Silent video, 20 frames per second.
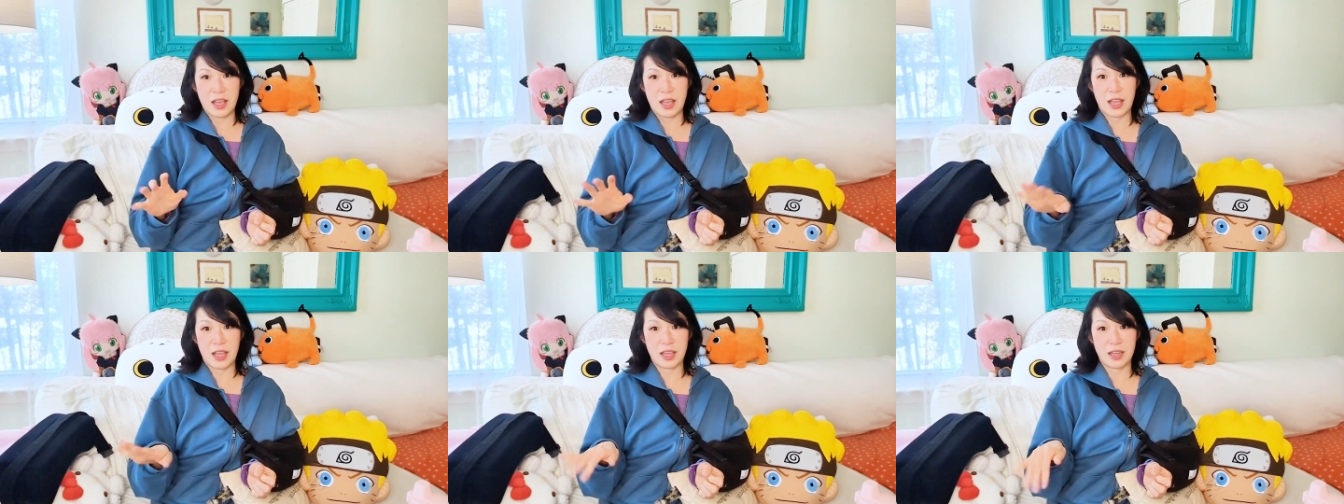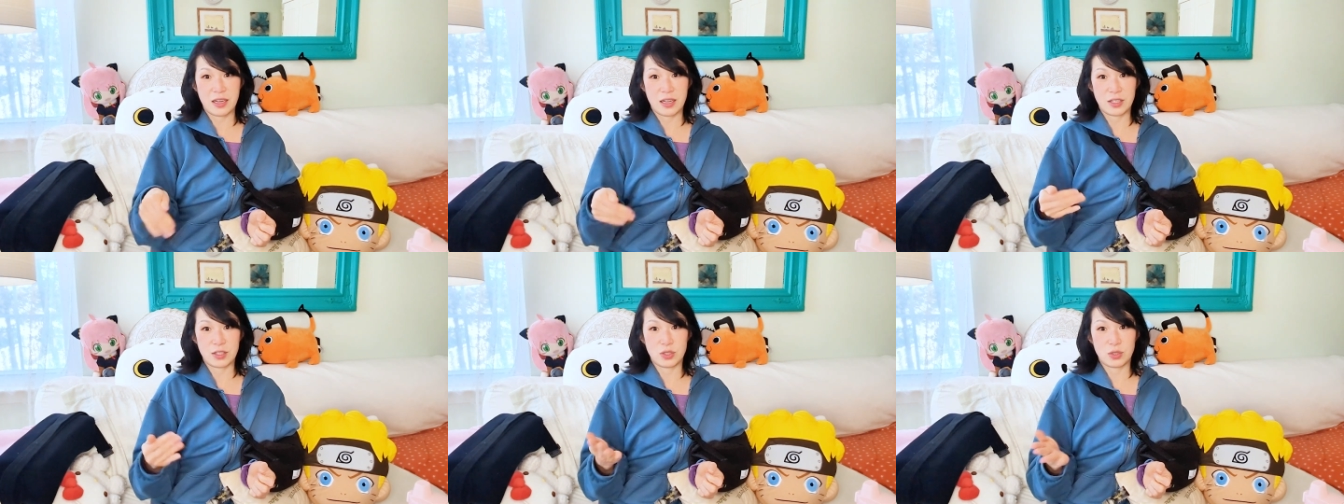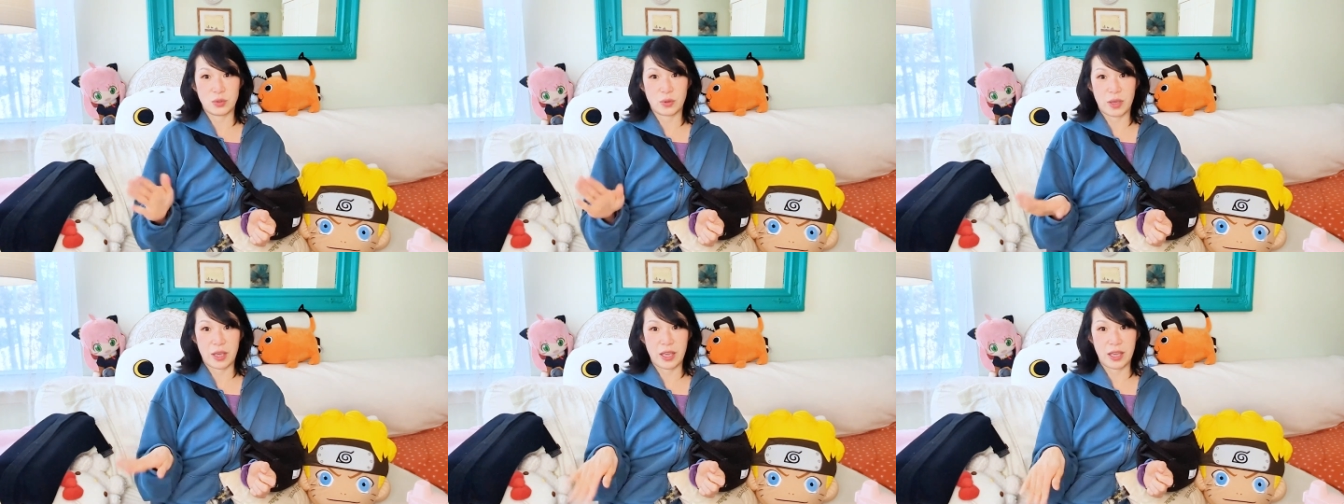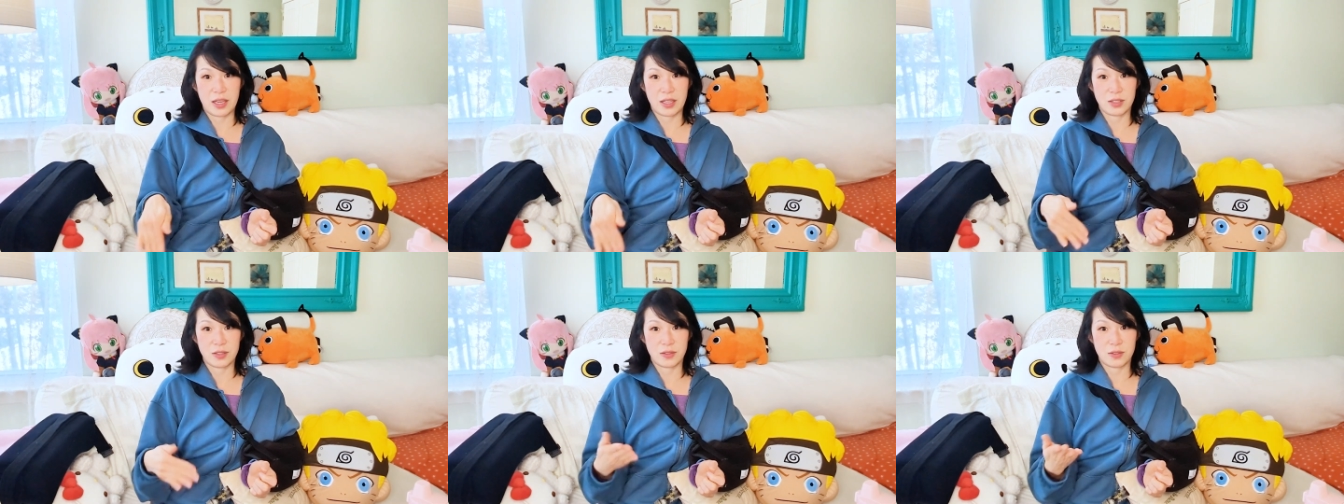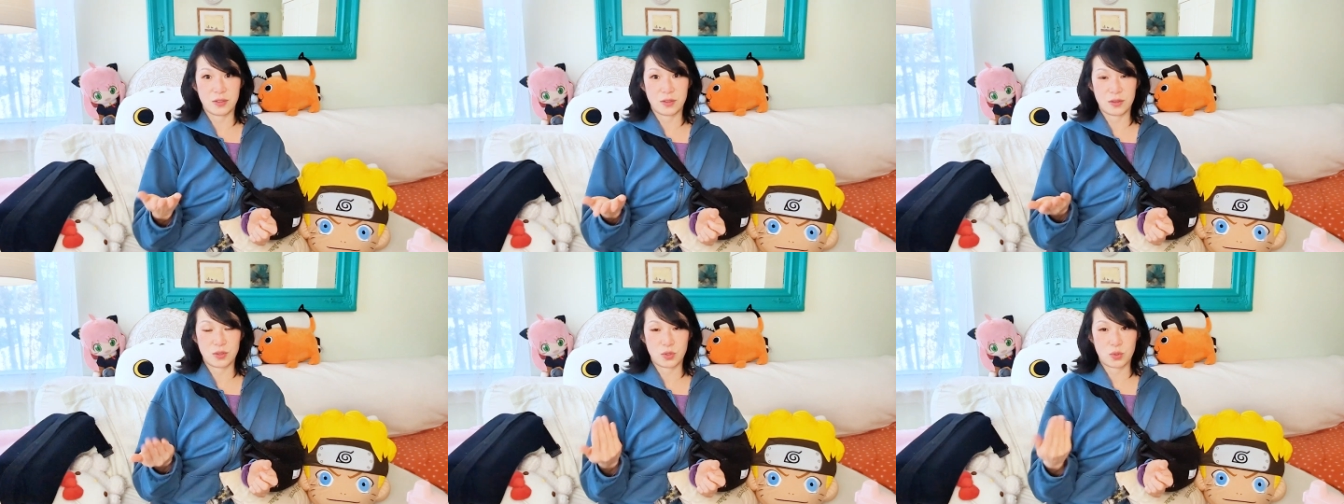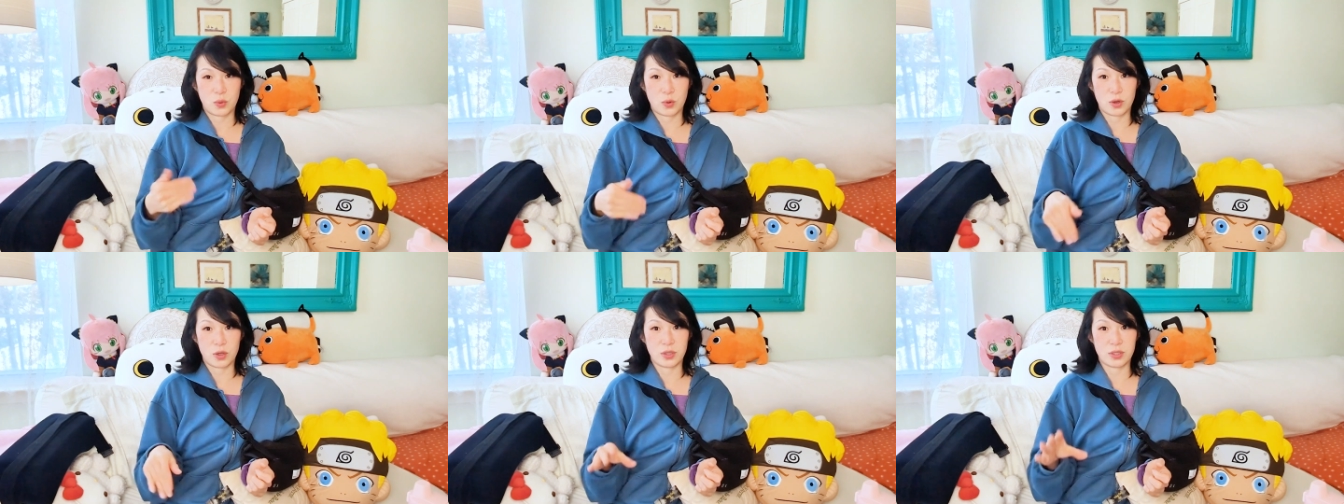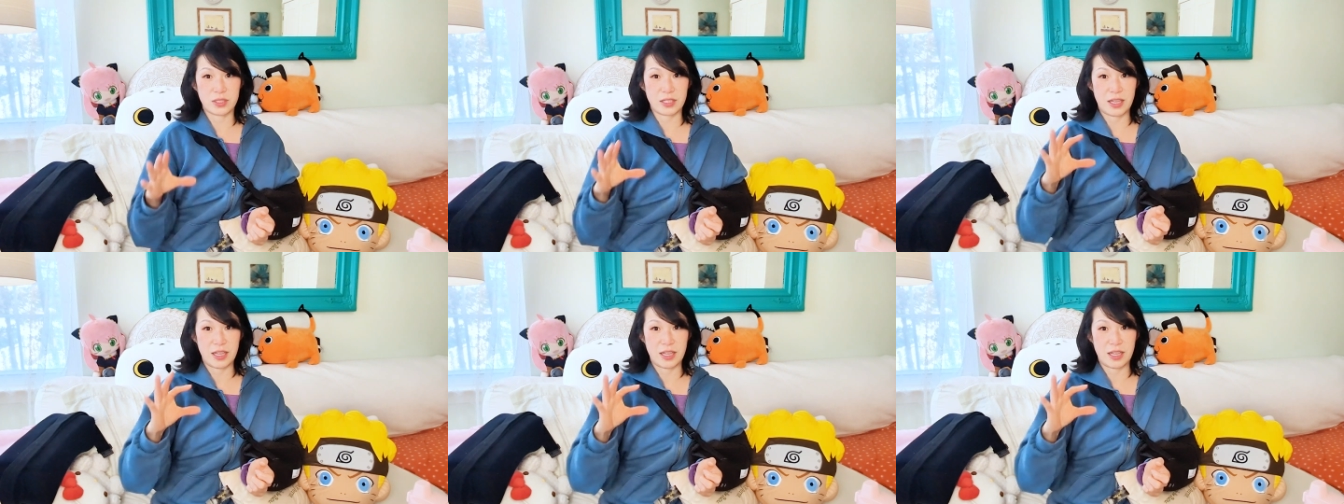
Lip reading: And I do hand twirls,